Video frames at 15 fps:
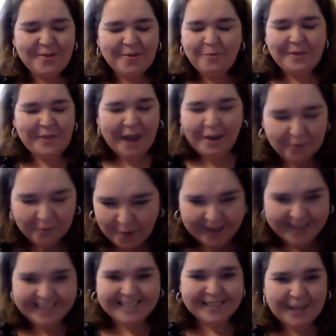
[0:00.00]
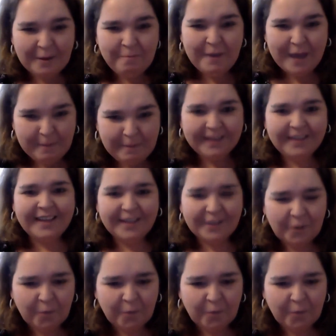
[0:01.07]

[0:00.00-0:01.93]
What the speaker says: without a voice baby in the